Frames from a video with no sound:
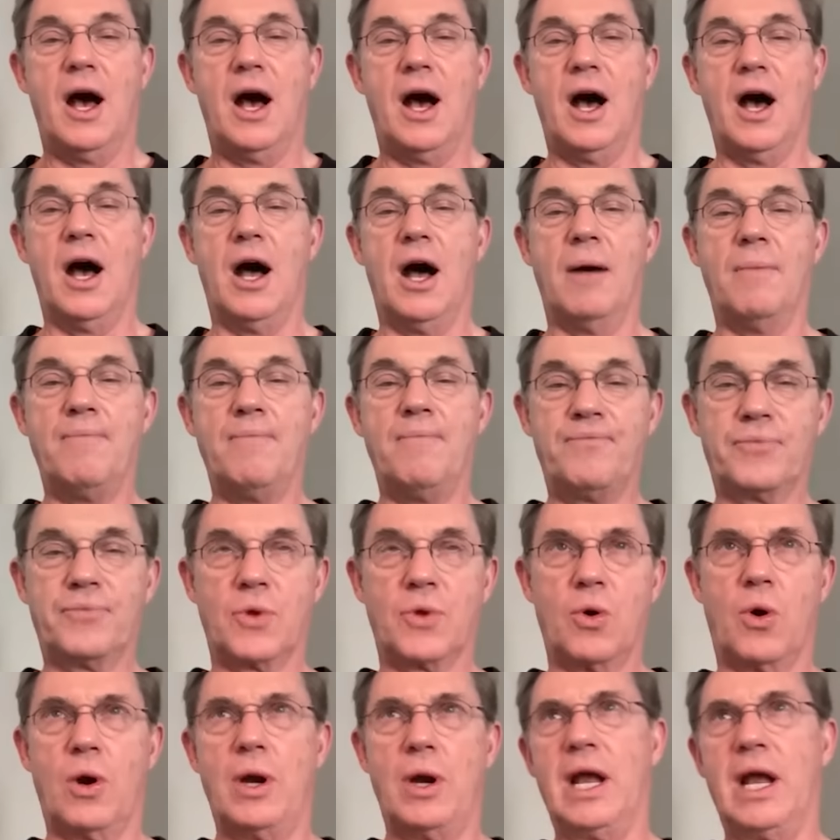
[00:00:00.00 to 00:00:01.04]
Um,
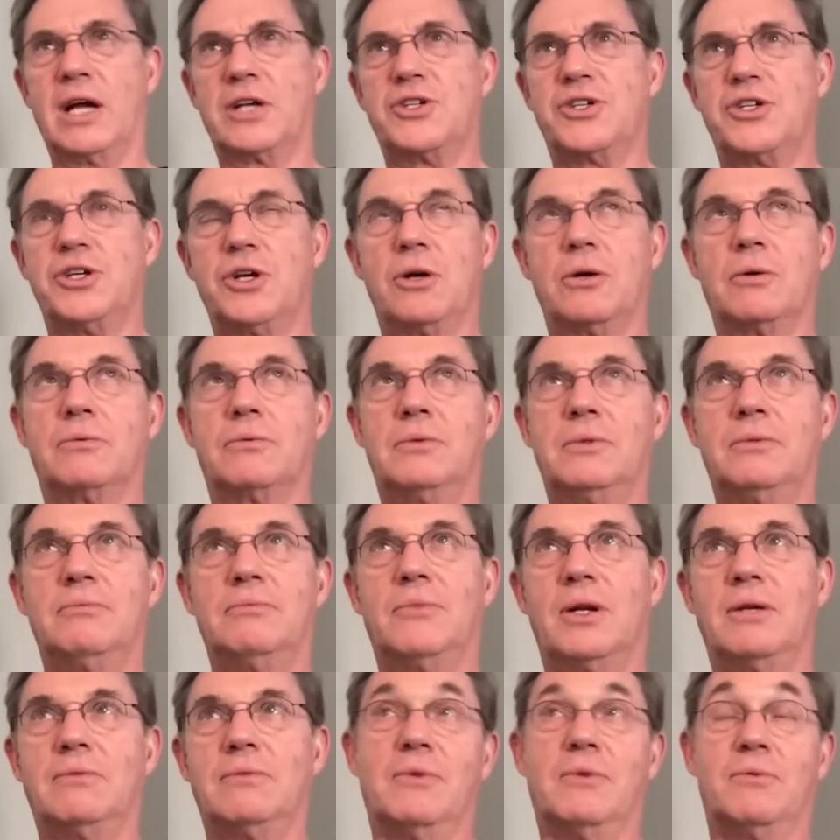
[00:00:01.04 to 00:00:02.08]
or next year,
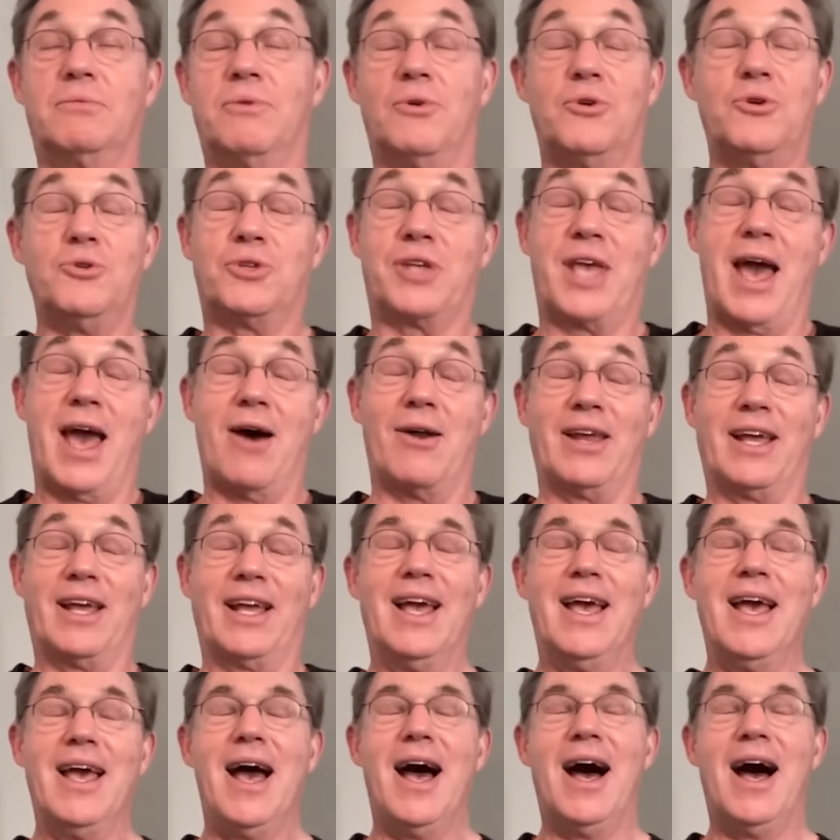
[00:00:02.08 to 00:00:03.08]
who's counting?